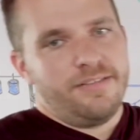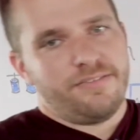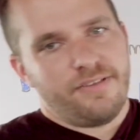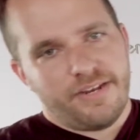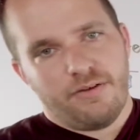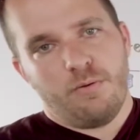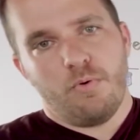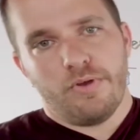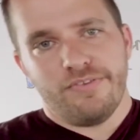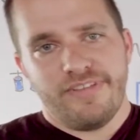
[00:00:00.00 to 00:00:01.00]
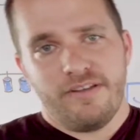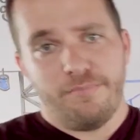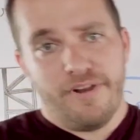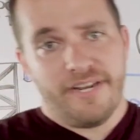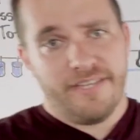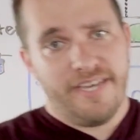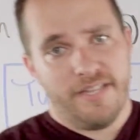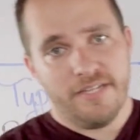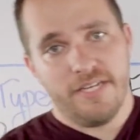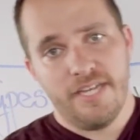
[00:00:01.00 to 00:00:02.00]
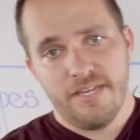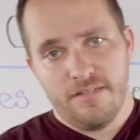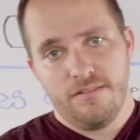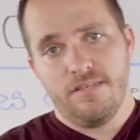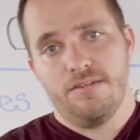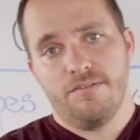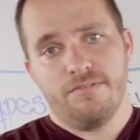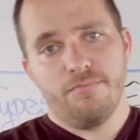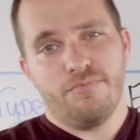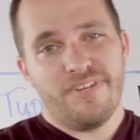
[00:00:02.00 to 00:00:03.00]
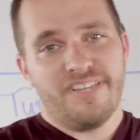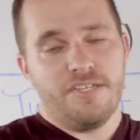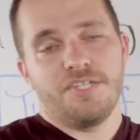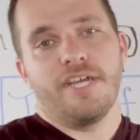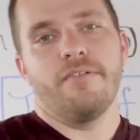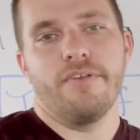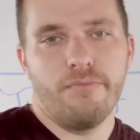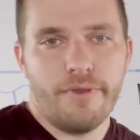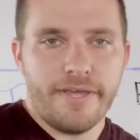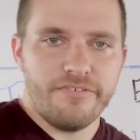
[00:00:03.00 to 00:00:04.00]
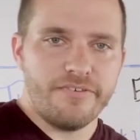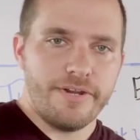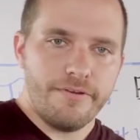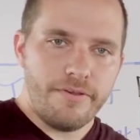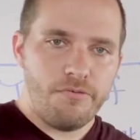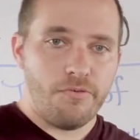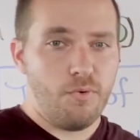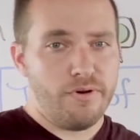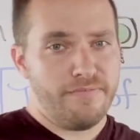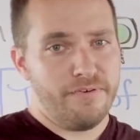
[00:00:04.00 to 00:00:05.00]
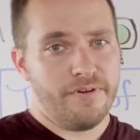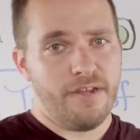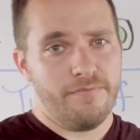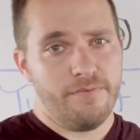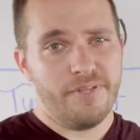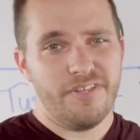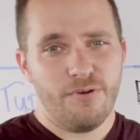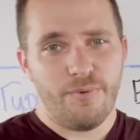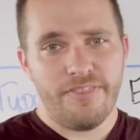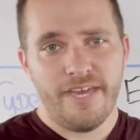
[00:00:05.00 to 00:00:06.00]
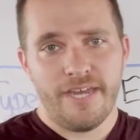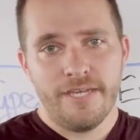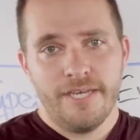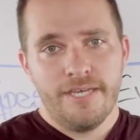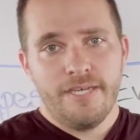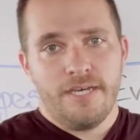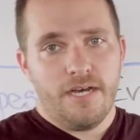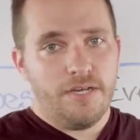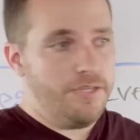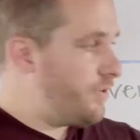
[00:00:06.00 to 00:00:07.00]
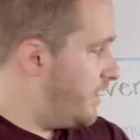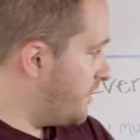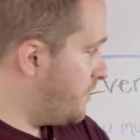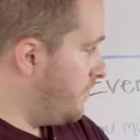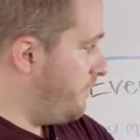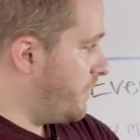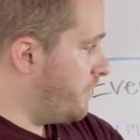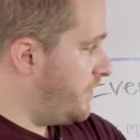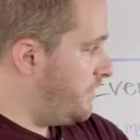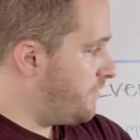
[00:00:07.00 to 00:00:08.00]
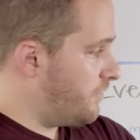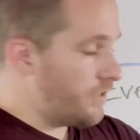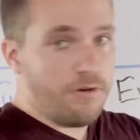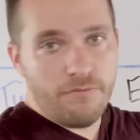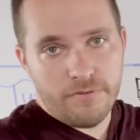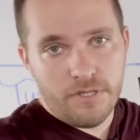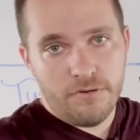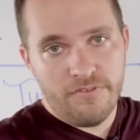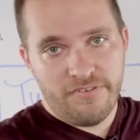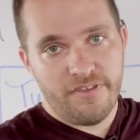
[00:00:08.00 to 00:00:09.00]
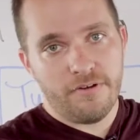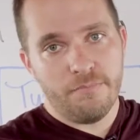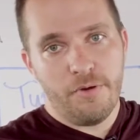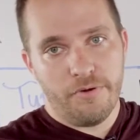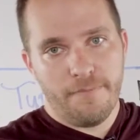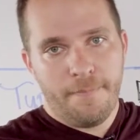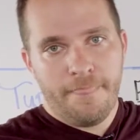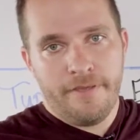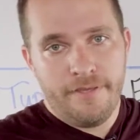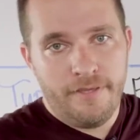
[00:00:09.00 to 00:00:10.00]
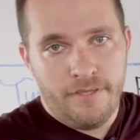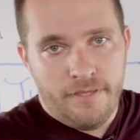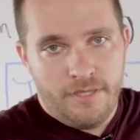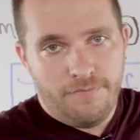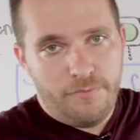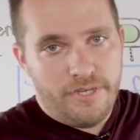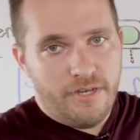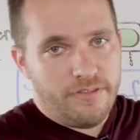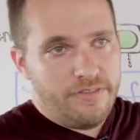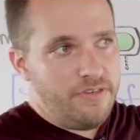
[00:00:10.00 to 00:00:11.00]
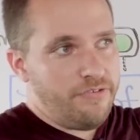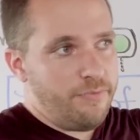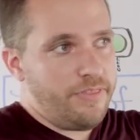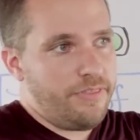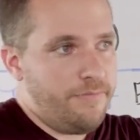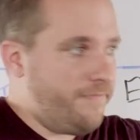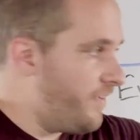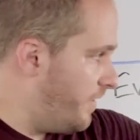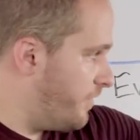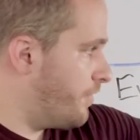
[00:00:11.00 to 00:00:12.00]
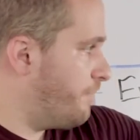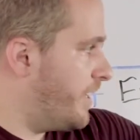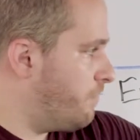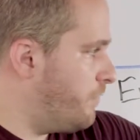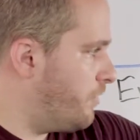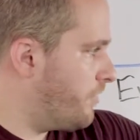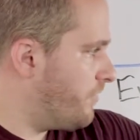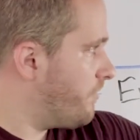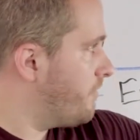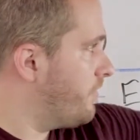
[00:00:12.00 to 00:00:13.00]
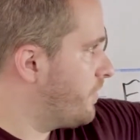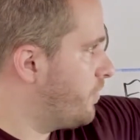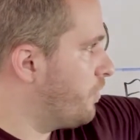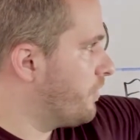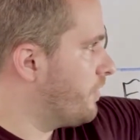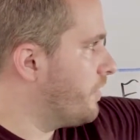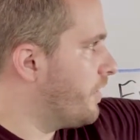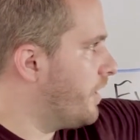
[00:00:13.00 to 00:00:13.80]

It's not how it boils down in practicality, and it can lead to some really challenging rigging scenarios, or if you're not familiar with that, you can actually very easily overload the center motor. If we hung these with 500-pound motors, quarter